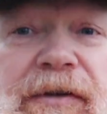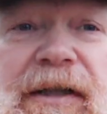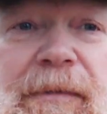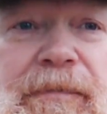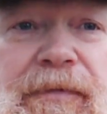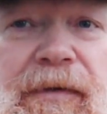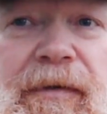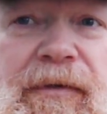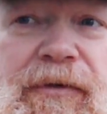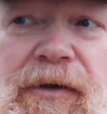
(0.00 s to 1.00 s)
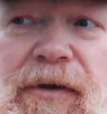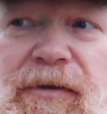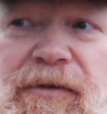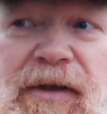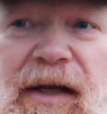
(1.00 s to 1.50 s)
keep the dirt
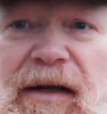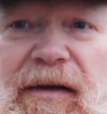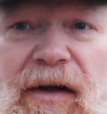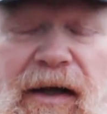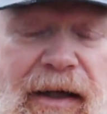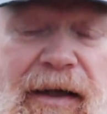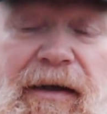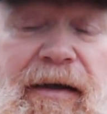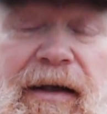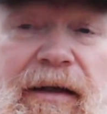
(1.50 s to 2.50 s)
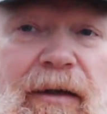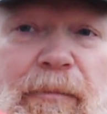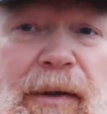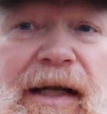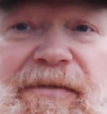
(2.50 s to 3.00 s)
contained, any little
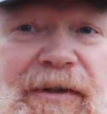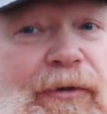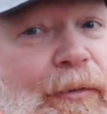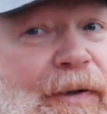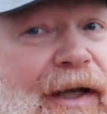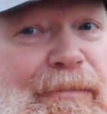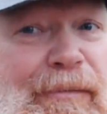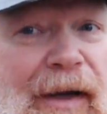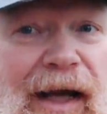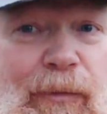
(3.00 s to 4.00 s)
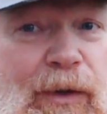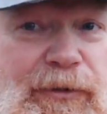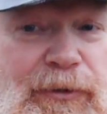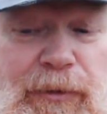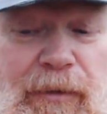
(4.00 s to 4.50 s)
plastic or paper bag will
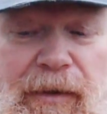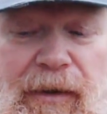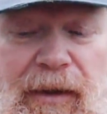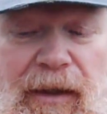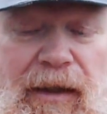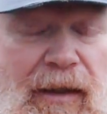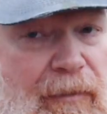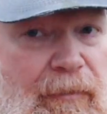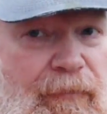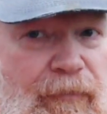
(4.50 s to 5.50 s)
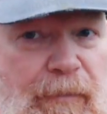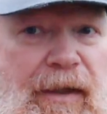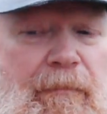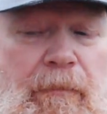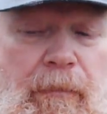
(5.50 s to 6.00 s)
do. For
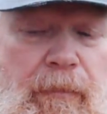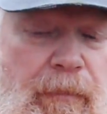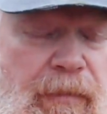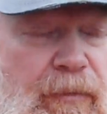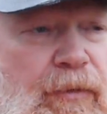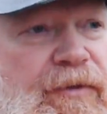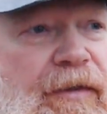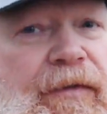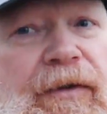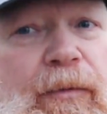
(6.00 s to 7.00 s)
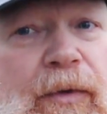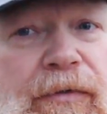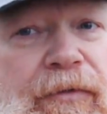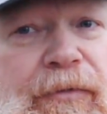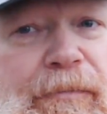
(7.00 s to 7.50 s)
me, it was definitely
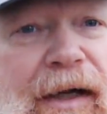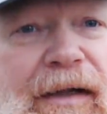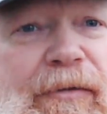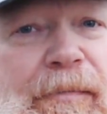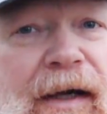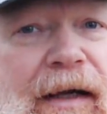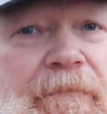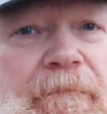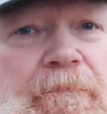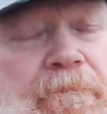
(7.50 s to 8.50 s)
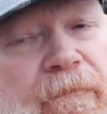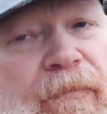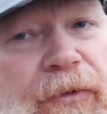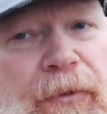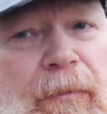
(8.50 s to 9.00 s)
worth it to buy this bag.
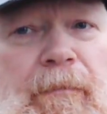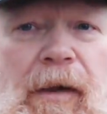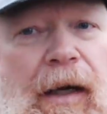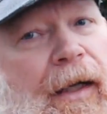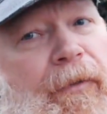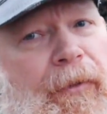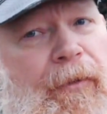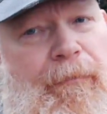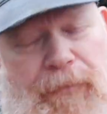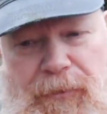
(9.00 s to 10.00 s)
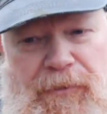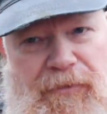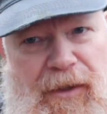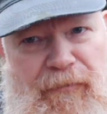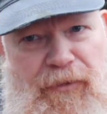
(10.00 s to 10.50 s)
For you, I don't know. You
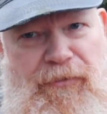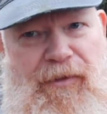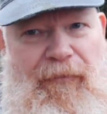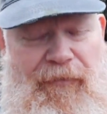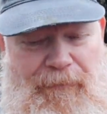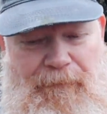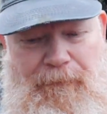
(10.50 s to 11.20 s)
decide for yourself.